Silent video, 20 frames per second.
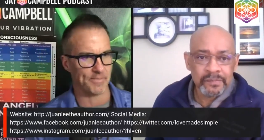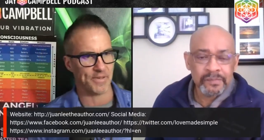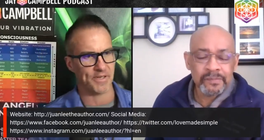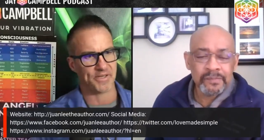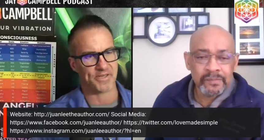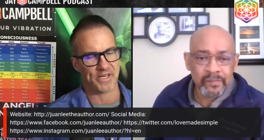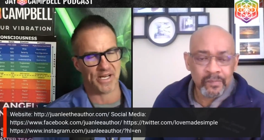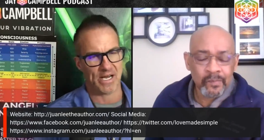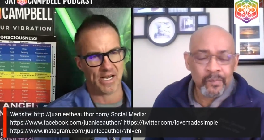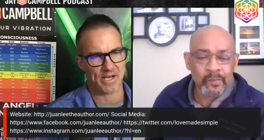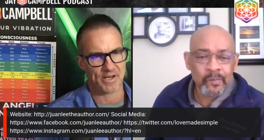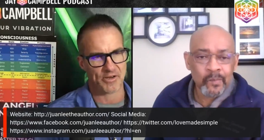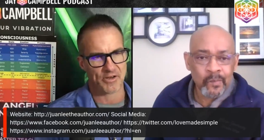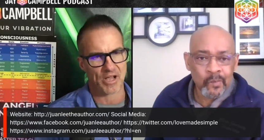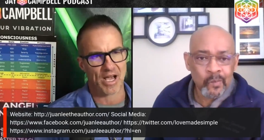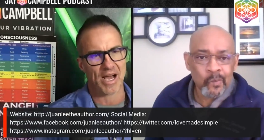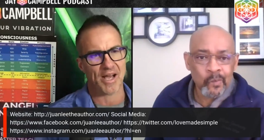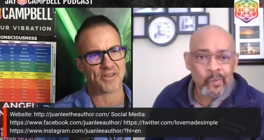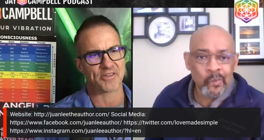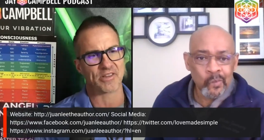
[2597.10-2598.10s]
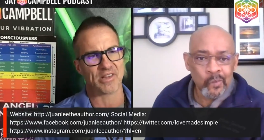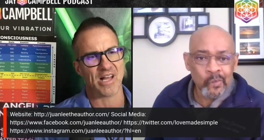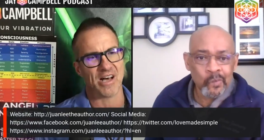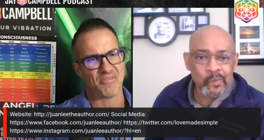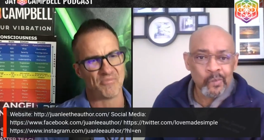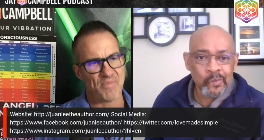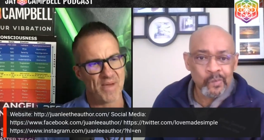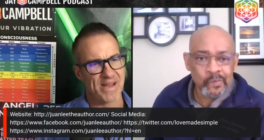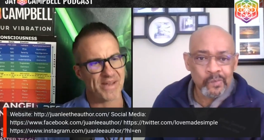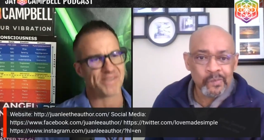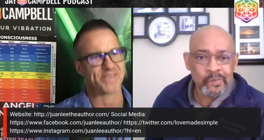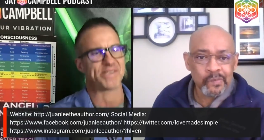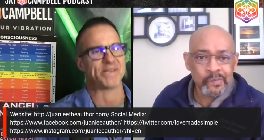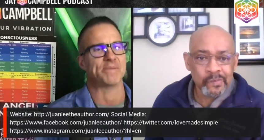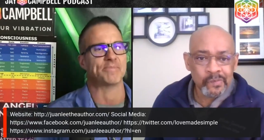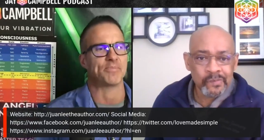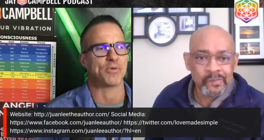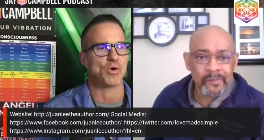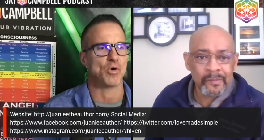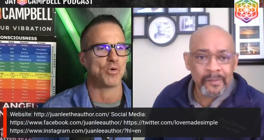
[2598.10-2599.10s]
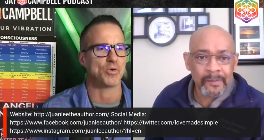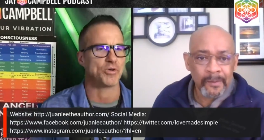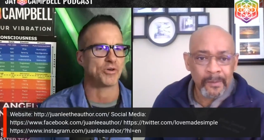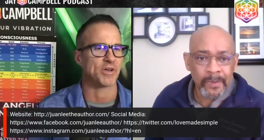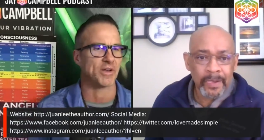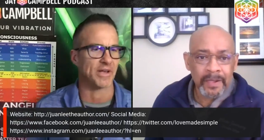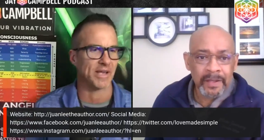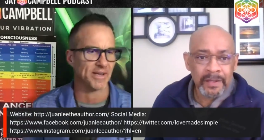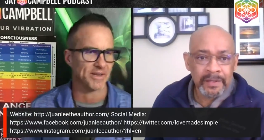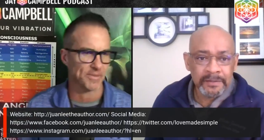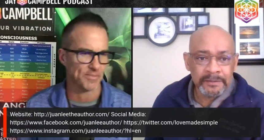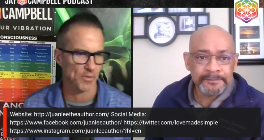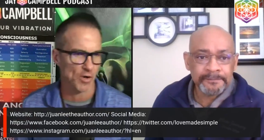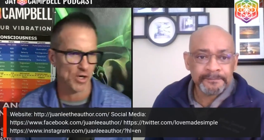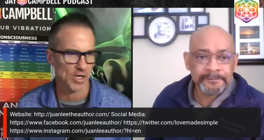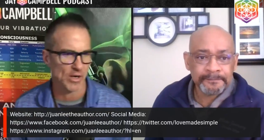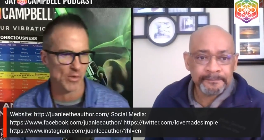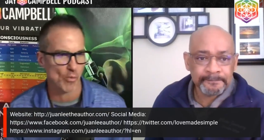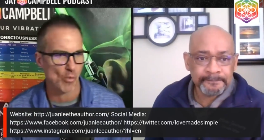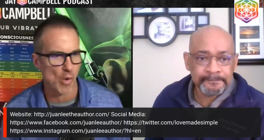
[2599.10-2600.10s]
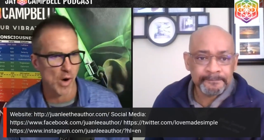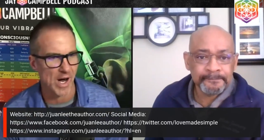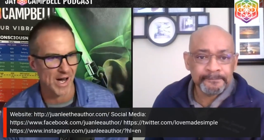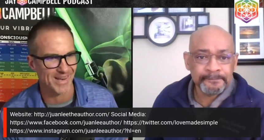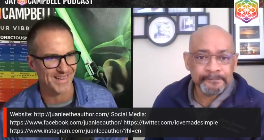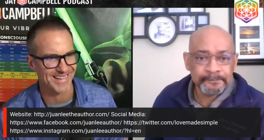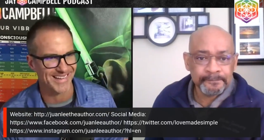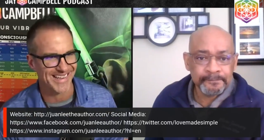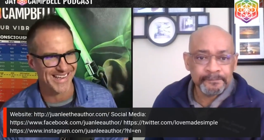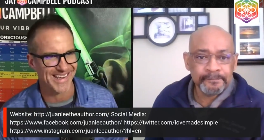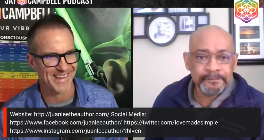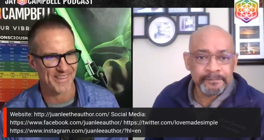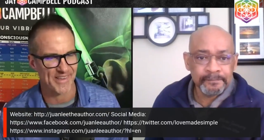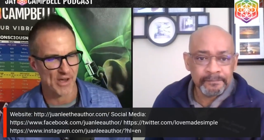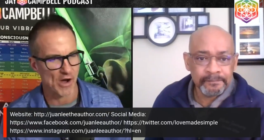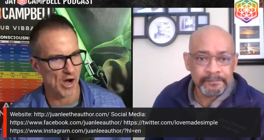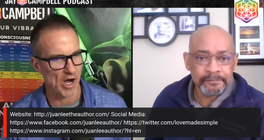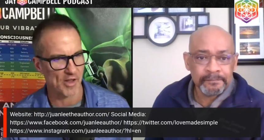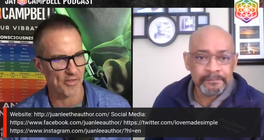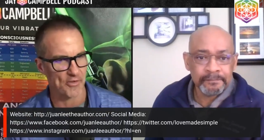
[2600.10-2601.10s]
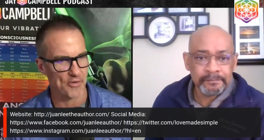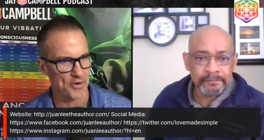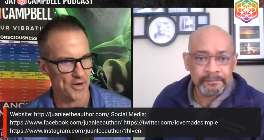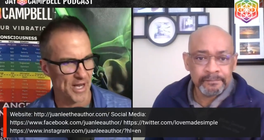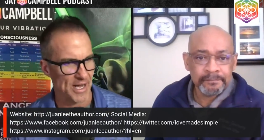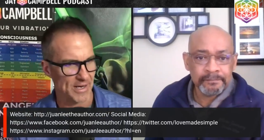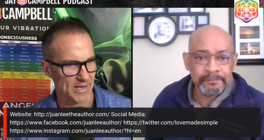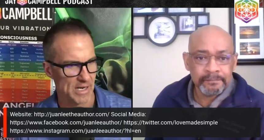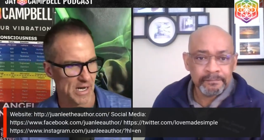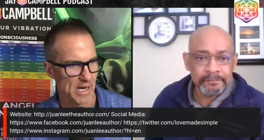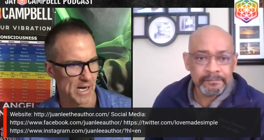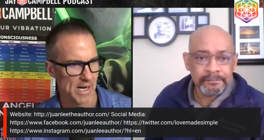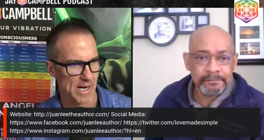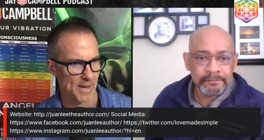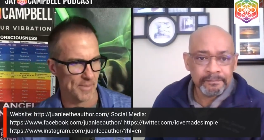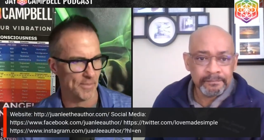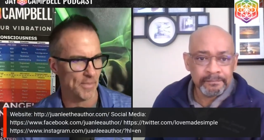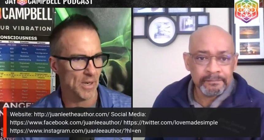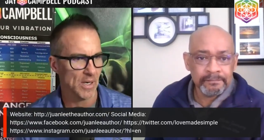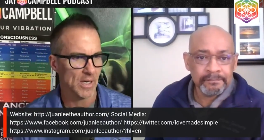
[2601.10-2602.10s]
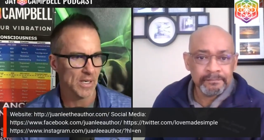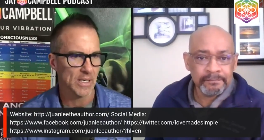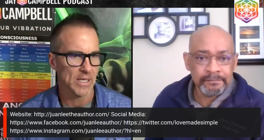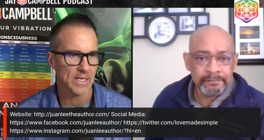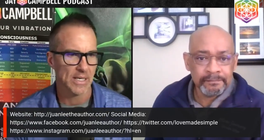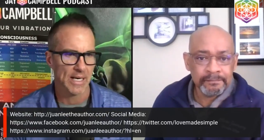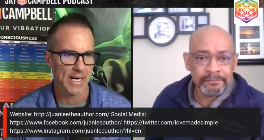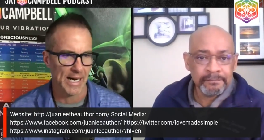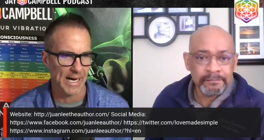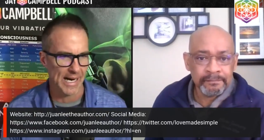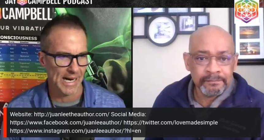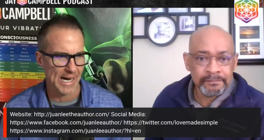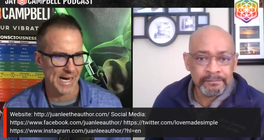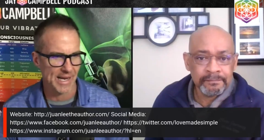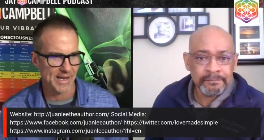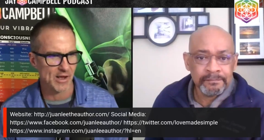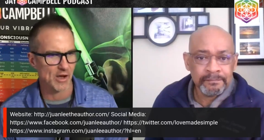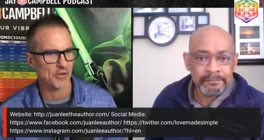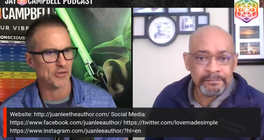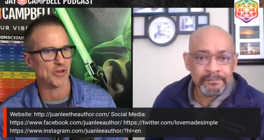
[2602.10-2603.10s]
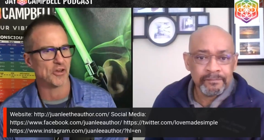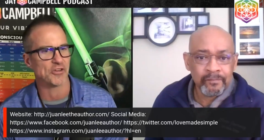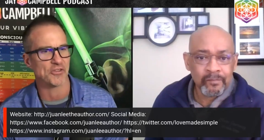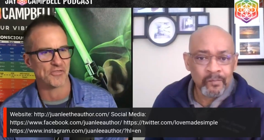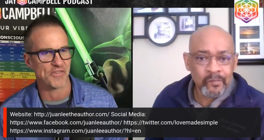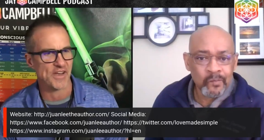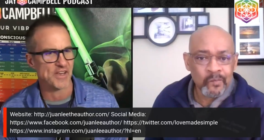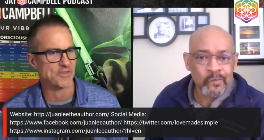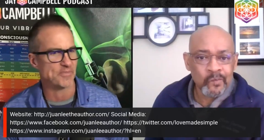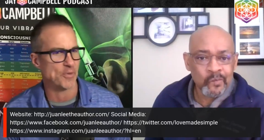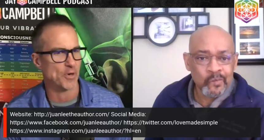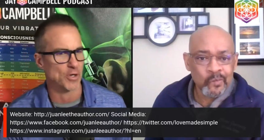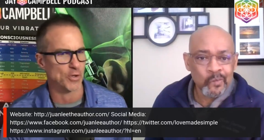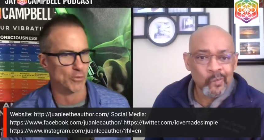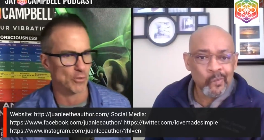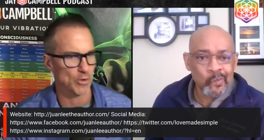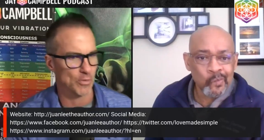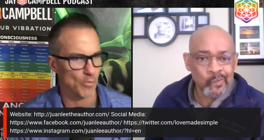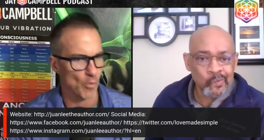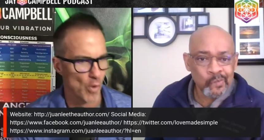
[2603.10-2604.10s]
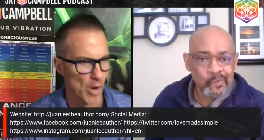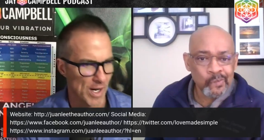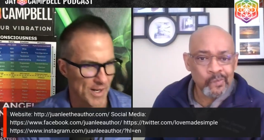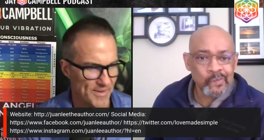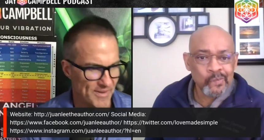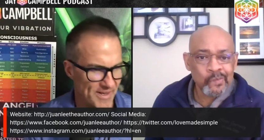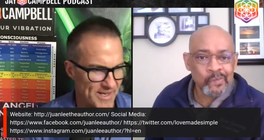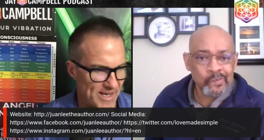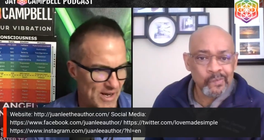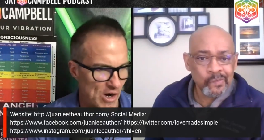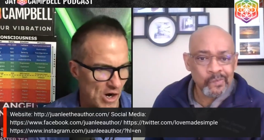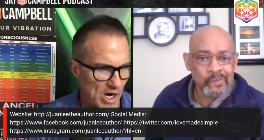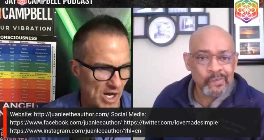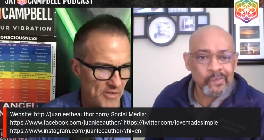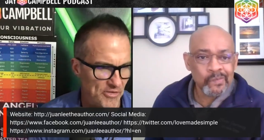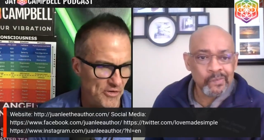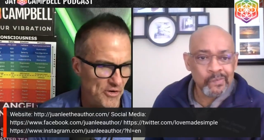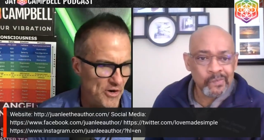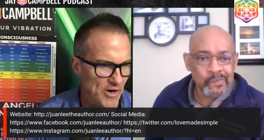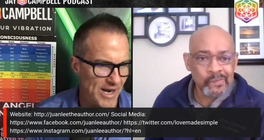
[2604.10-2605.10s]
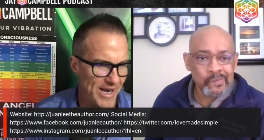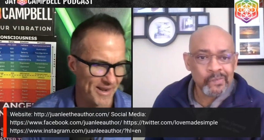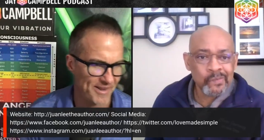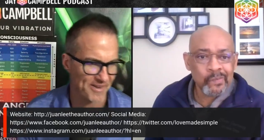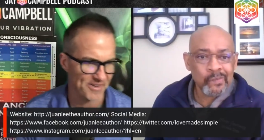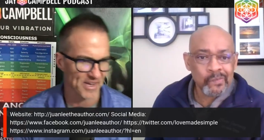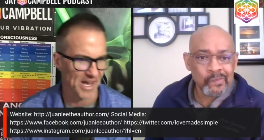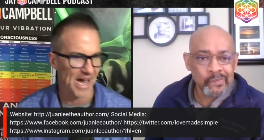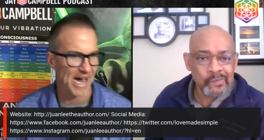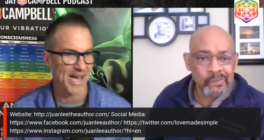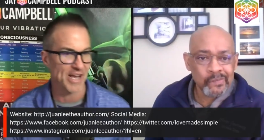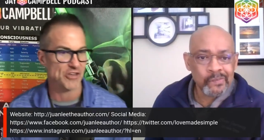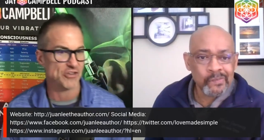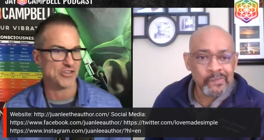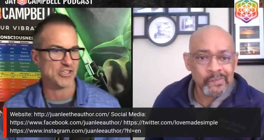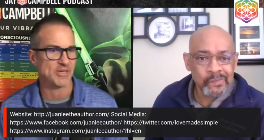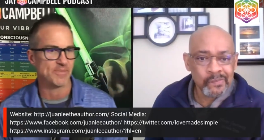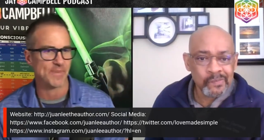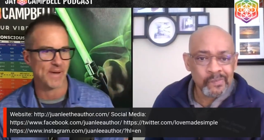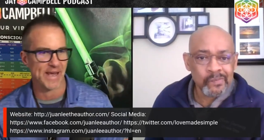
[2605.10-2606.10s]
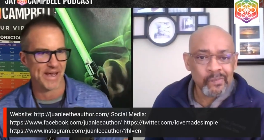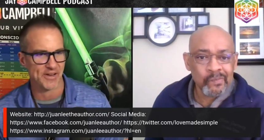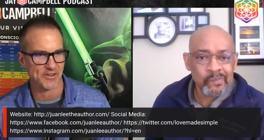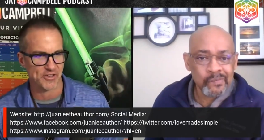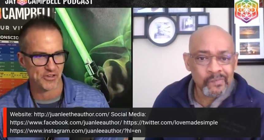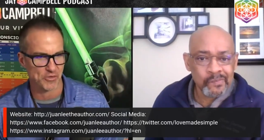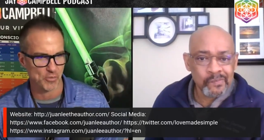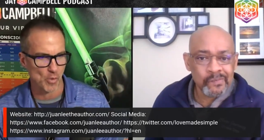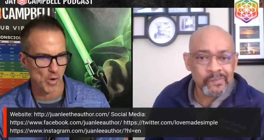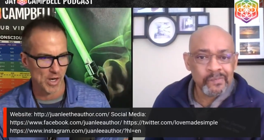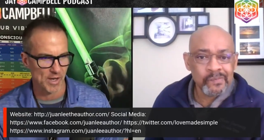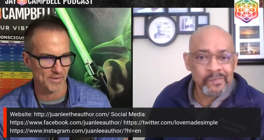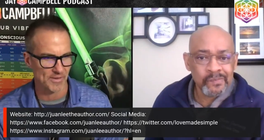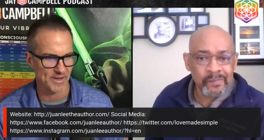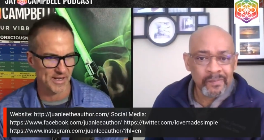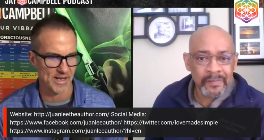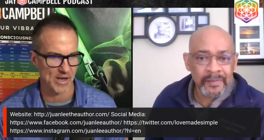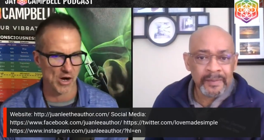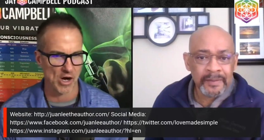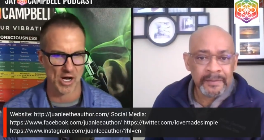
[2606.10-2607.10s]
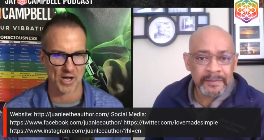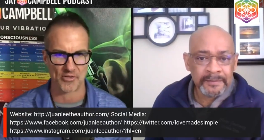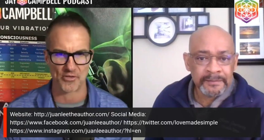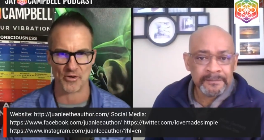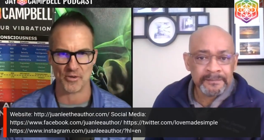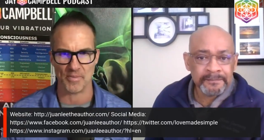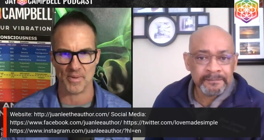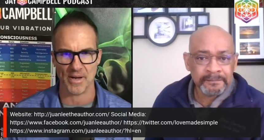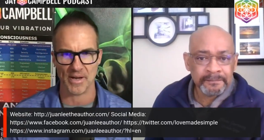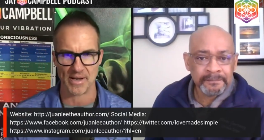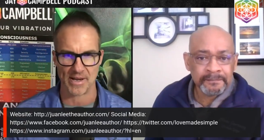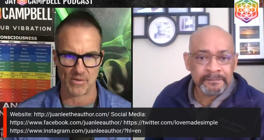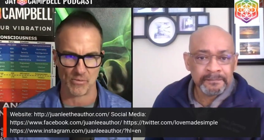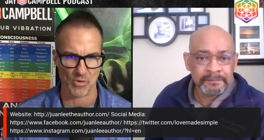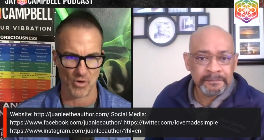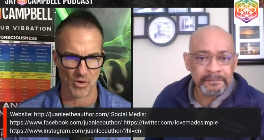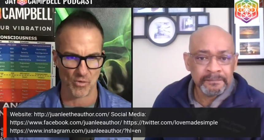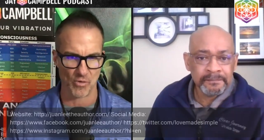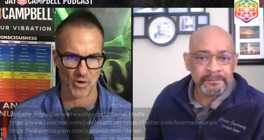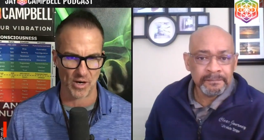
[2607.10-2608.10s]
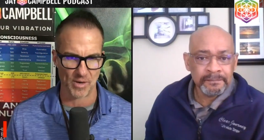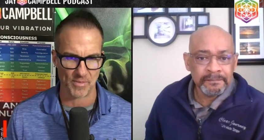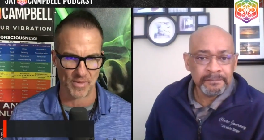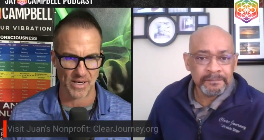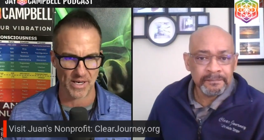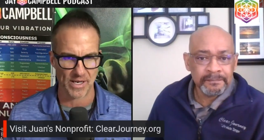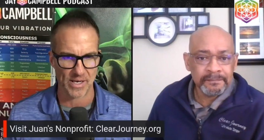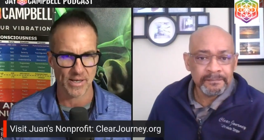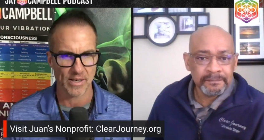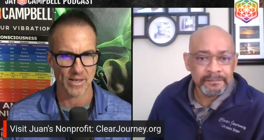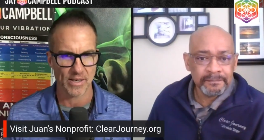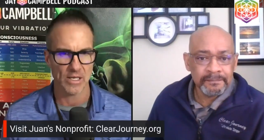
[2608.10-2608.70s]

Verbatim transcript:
Speaker 1: But uh, you guys love Made Simple. You can get the book at juanleetheauthor.com. Uh, he also has a Facebook group, Juan Lee Author, and his IG page is Juan Lee Author. But he really wanted me